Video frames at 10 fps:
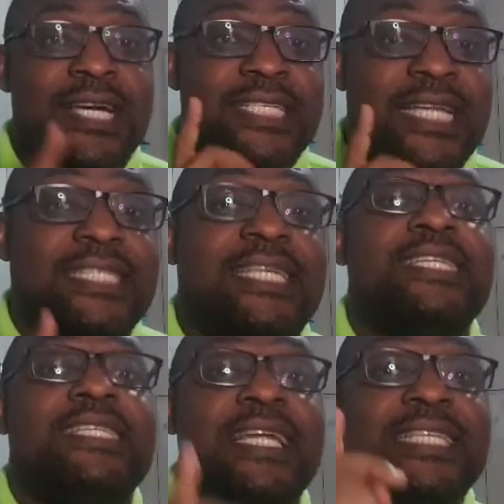
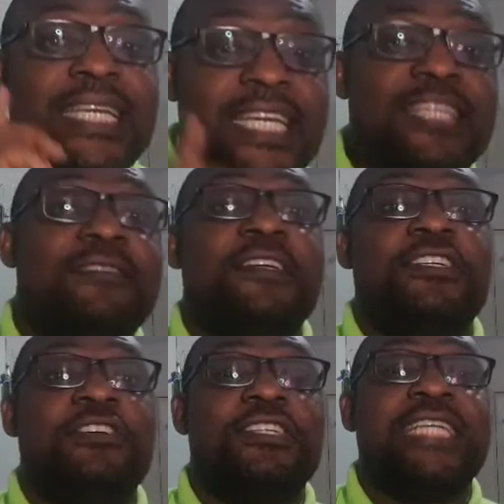suggests that
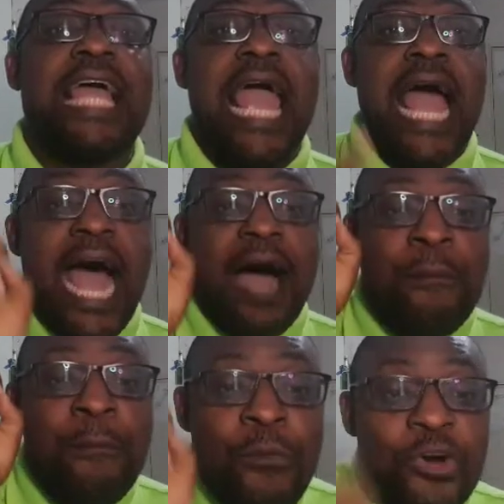individuals are
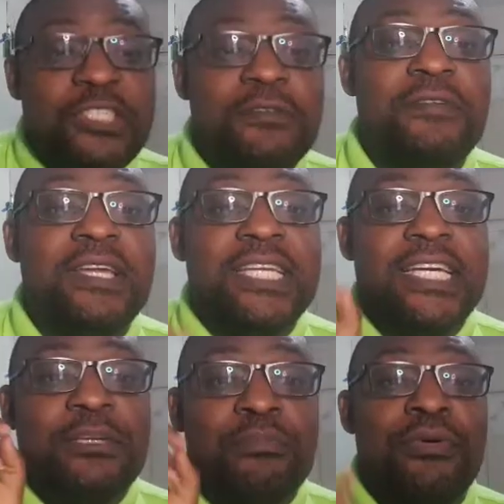
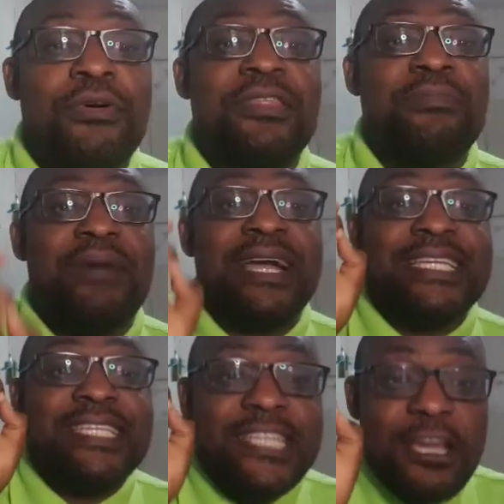motivated both by
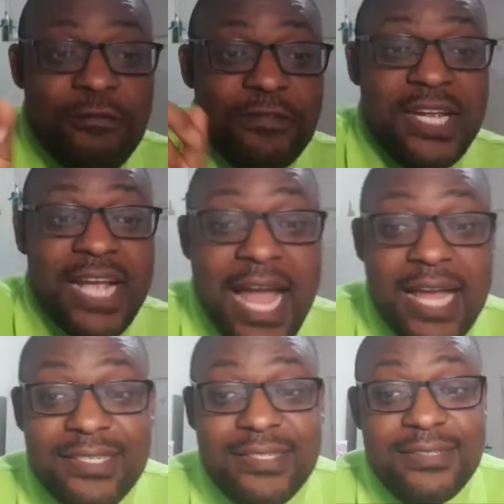
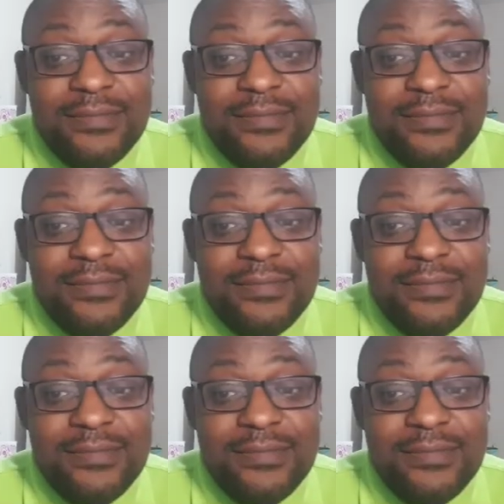self-regard,